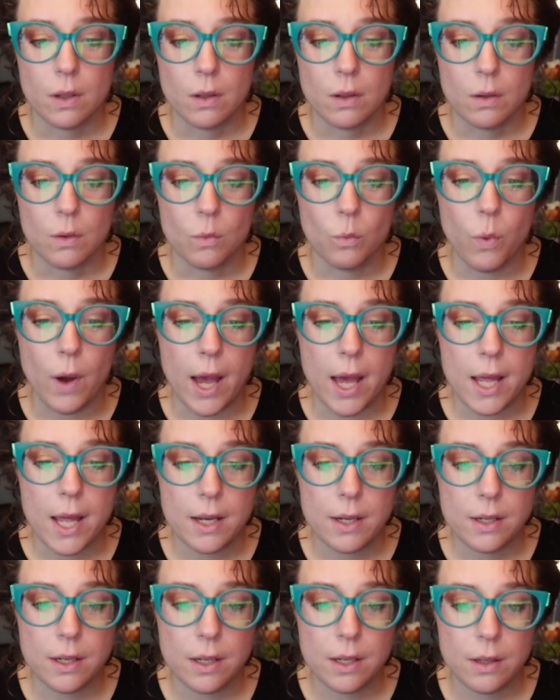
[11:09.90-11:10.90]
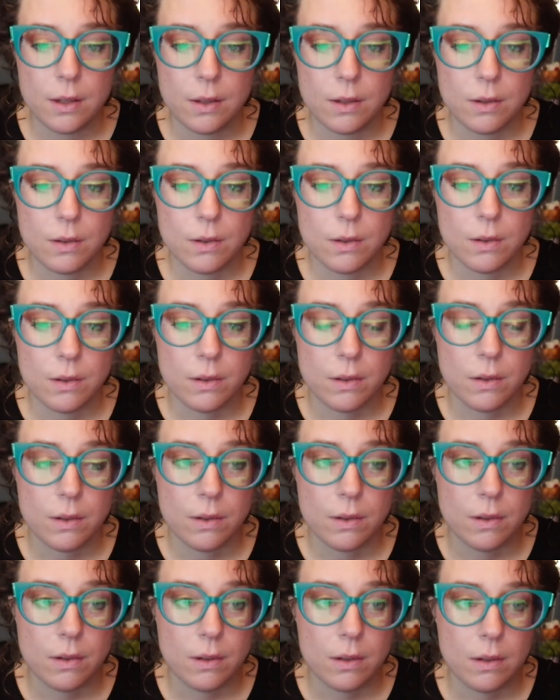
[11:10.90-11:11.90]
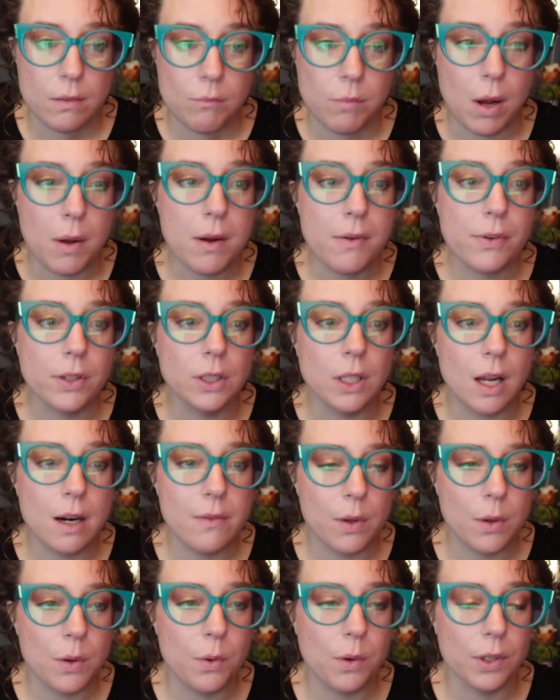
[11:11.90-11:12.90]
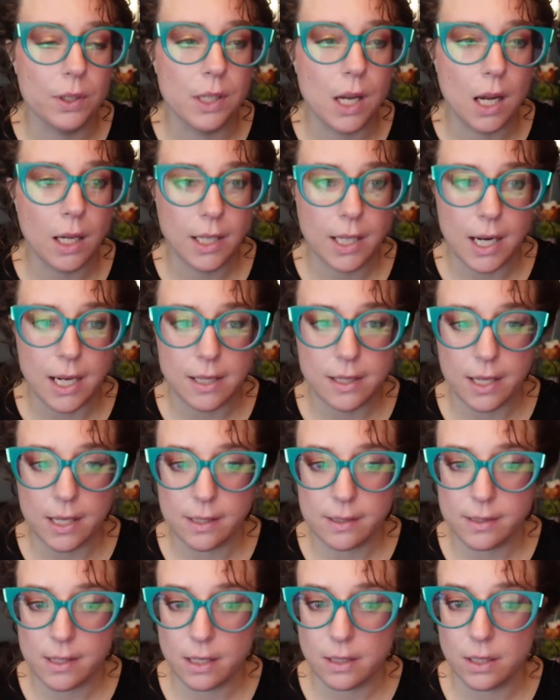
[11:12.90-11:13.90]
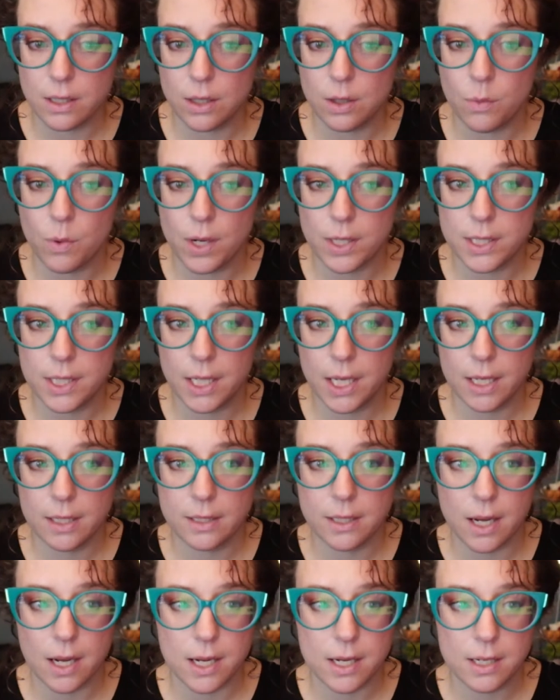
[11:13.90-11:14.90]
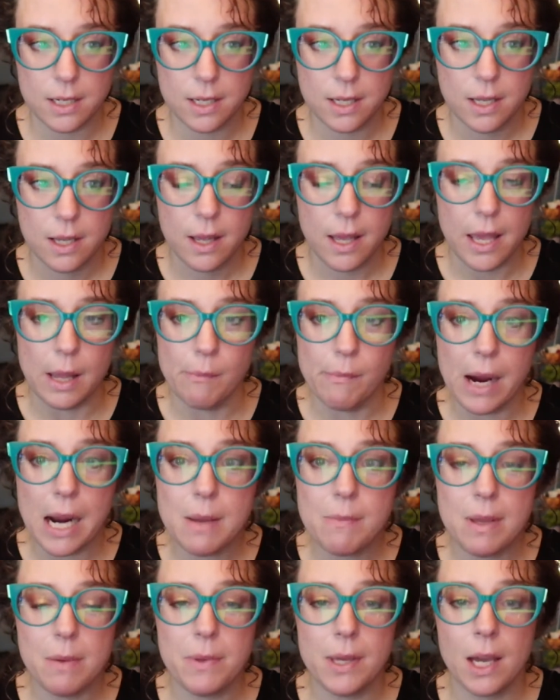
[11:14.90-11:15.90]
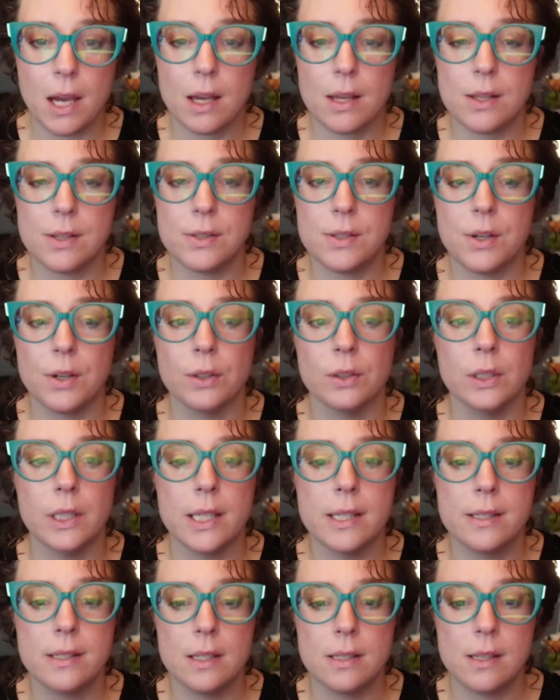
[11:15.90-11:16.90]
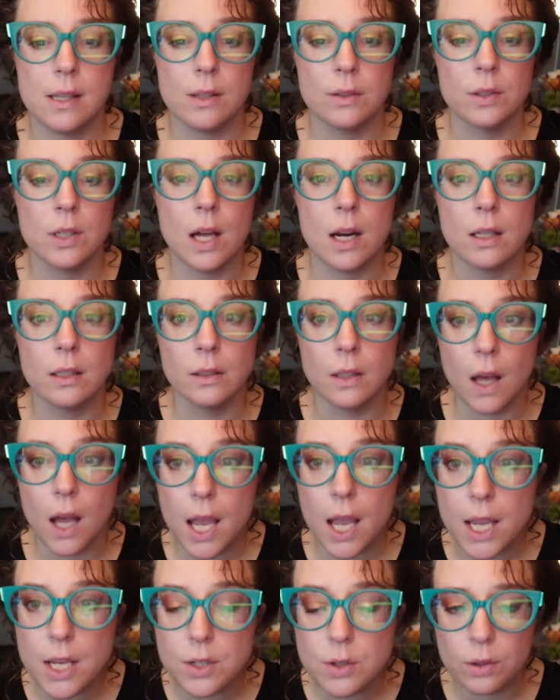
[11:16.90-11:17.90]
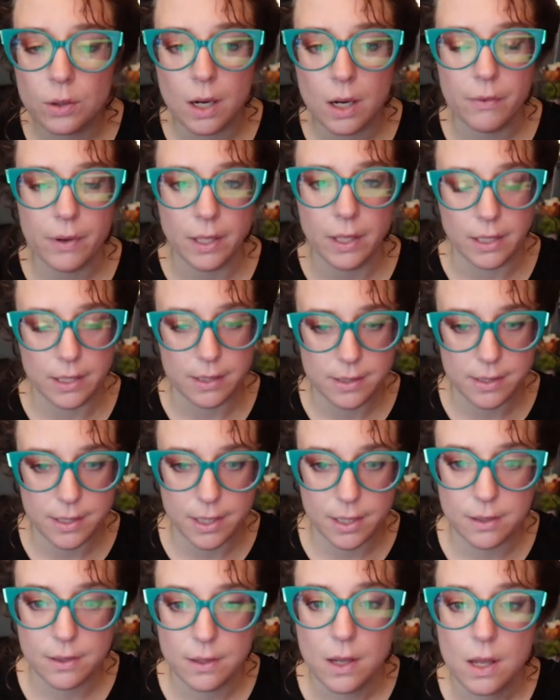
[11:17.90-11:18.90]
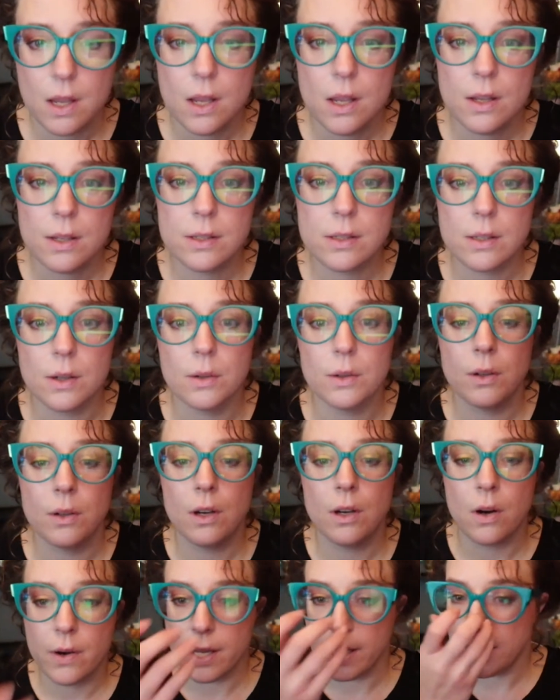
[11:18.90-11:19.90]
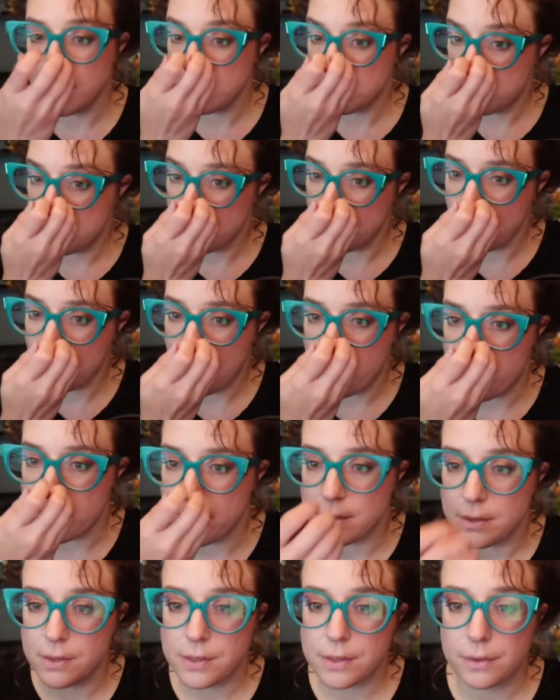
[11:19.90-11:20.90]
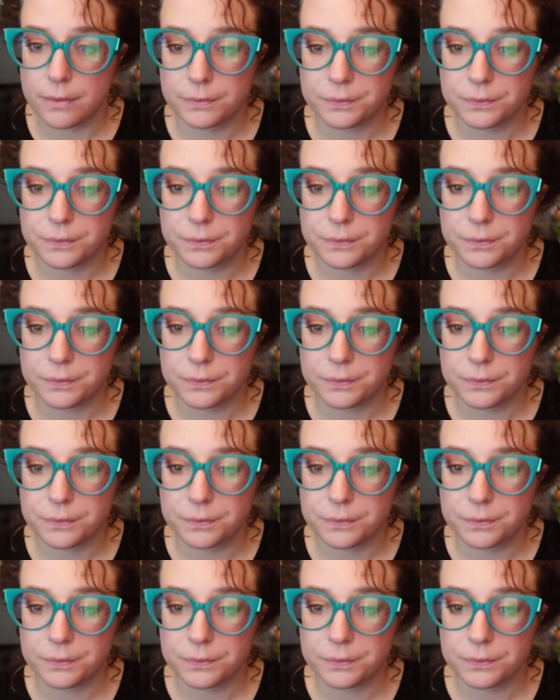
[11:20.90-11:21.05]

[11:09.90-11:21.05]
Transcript: when probably for a lot of you who are not getting things done that you want to get done, it might be because your list is either not aligned or not realistic. So going into the comments,